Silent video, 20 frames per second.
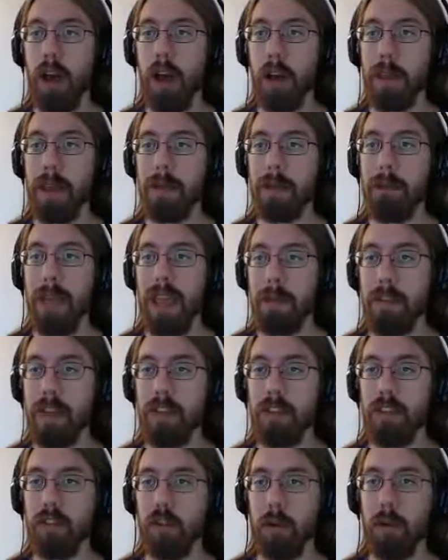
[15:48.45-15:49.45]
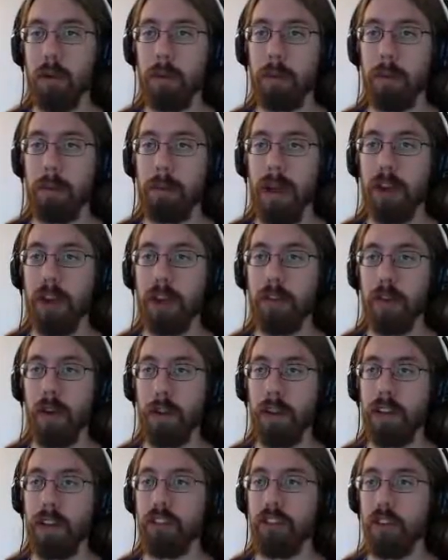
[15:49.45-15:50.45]
I mean, maybe the story would be better if
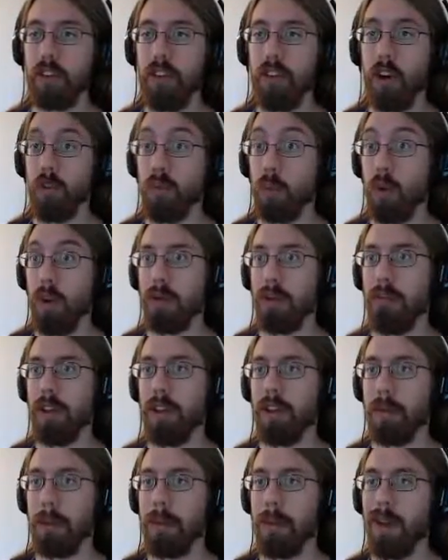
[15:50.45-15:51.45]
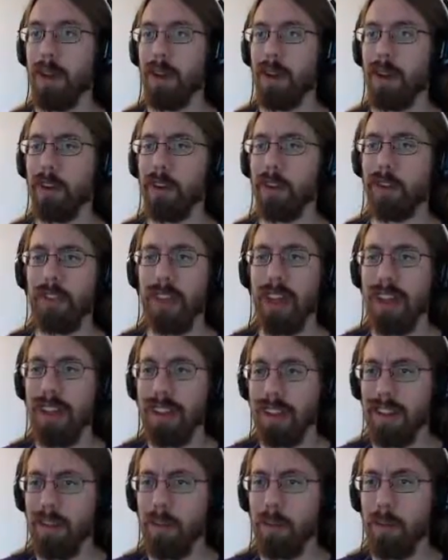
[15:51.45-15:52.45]
I played Just Cause 1, because maybe I'd
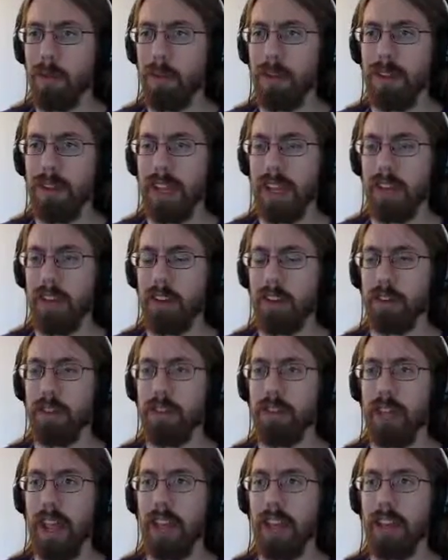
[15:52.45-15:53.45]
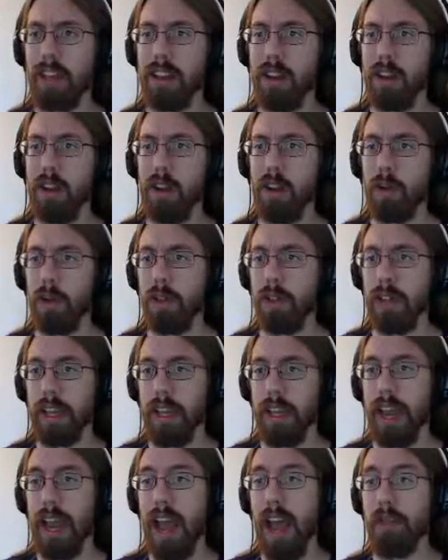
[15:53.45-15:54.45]
understand it a little, like, you know,
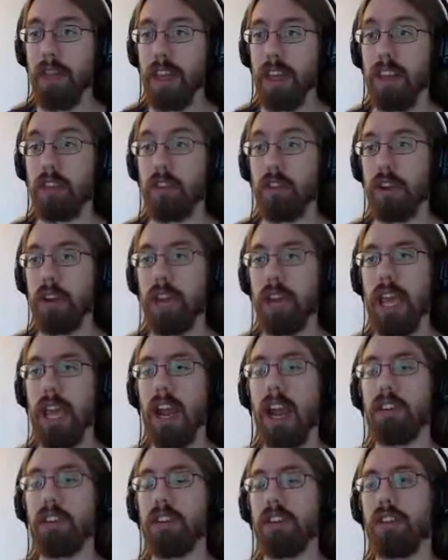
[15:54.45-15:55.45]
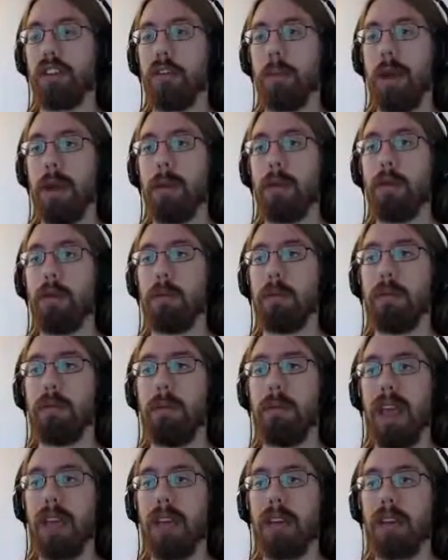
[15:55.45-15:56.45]
like, I'd have the history of the characters, so maybe it would
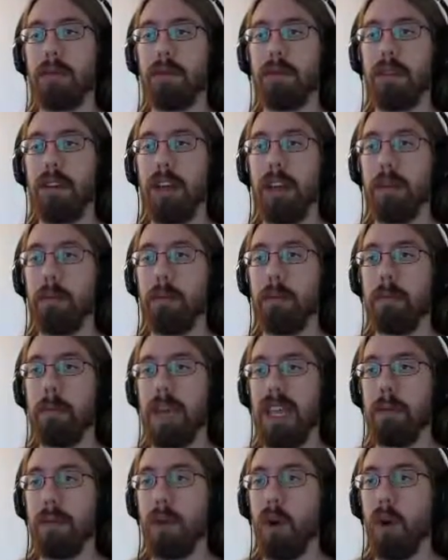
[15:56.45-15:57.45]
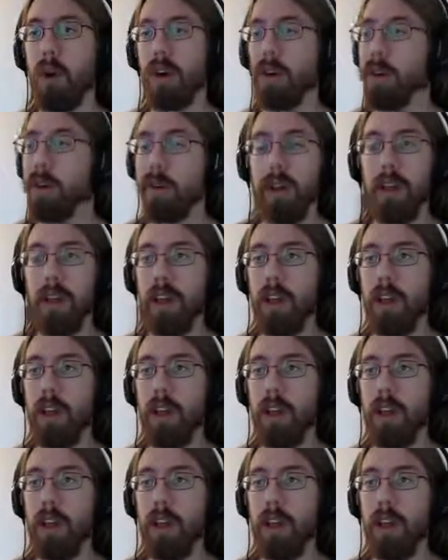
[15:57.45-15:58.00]
make it mean more.